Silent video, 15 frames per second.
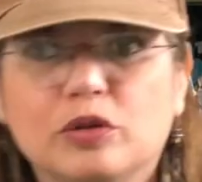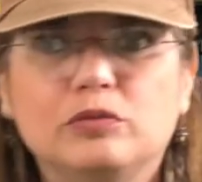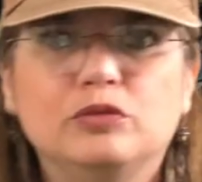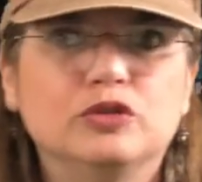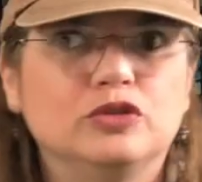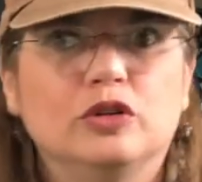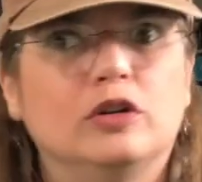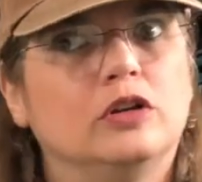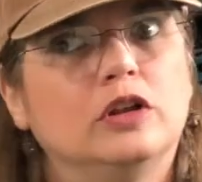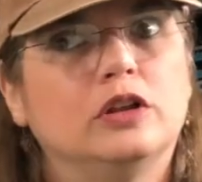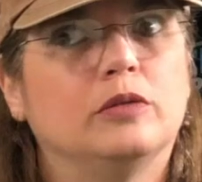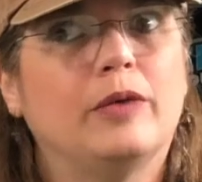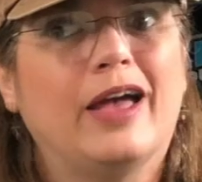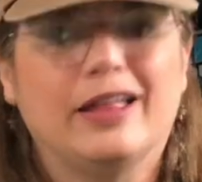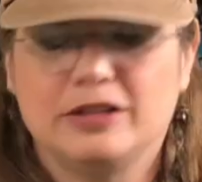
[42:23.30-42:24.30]
we're still calling
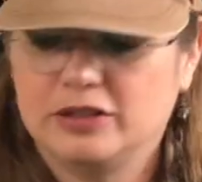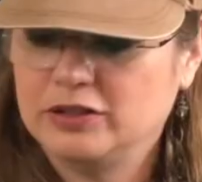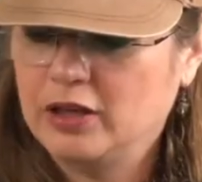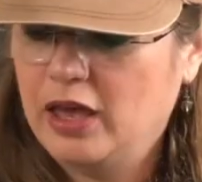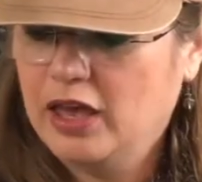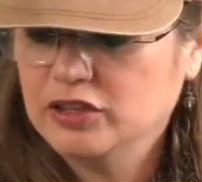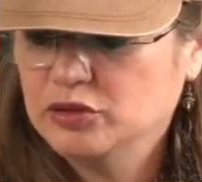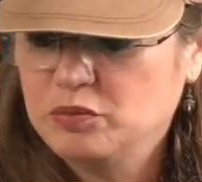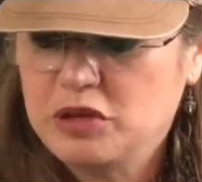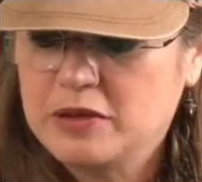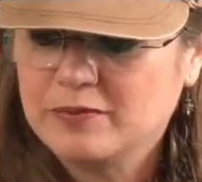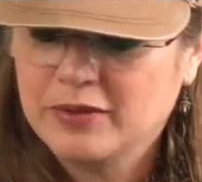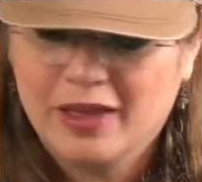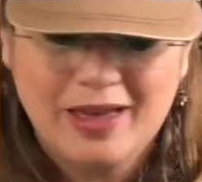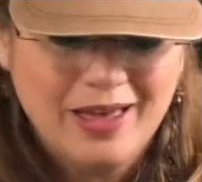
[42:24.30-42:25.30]
them hats. XP.
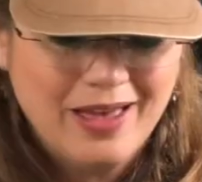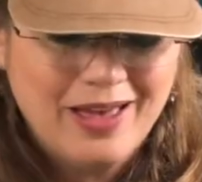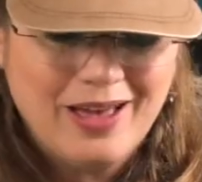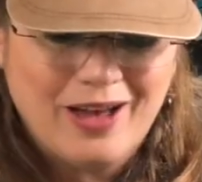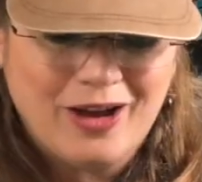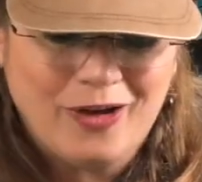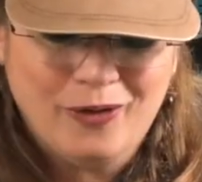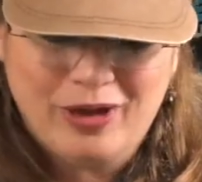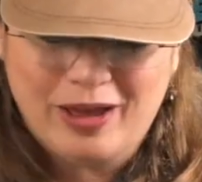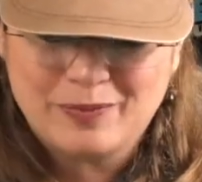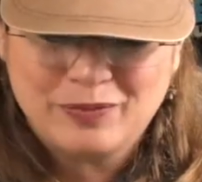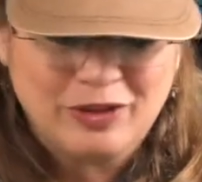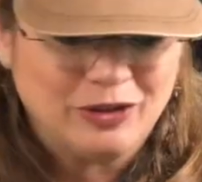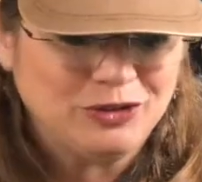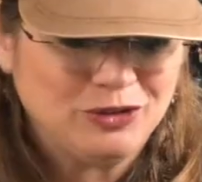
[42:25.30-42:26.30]
Okay,
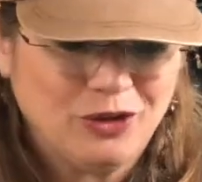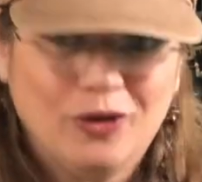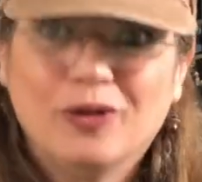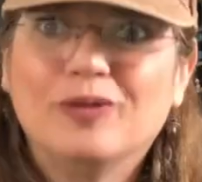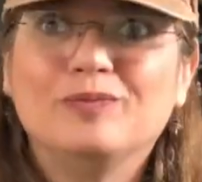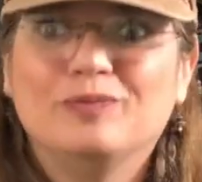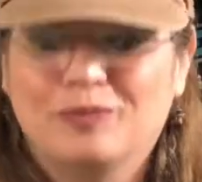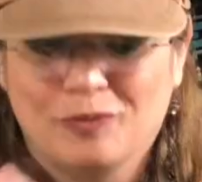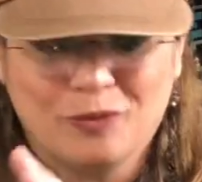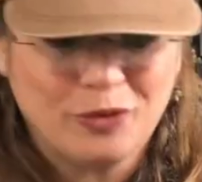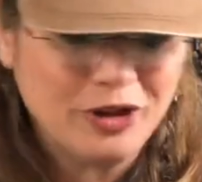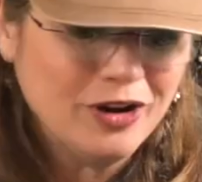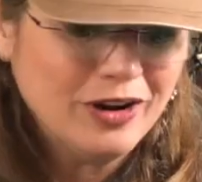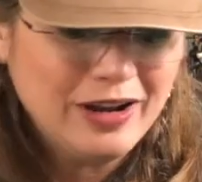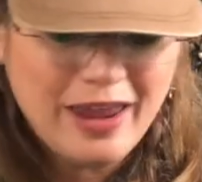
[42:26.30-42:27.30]
so
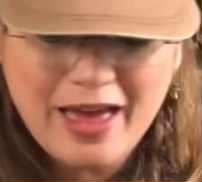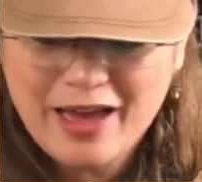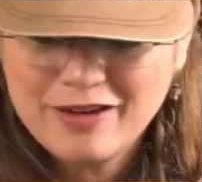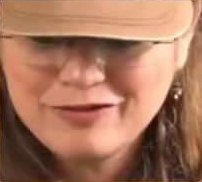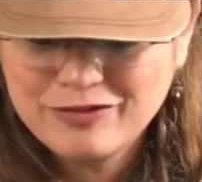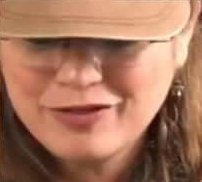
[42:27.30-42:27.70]
we're alive.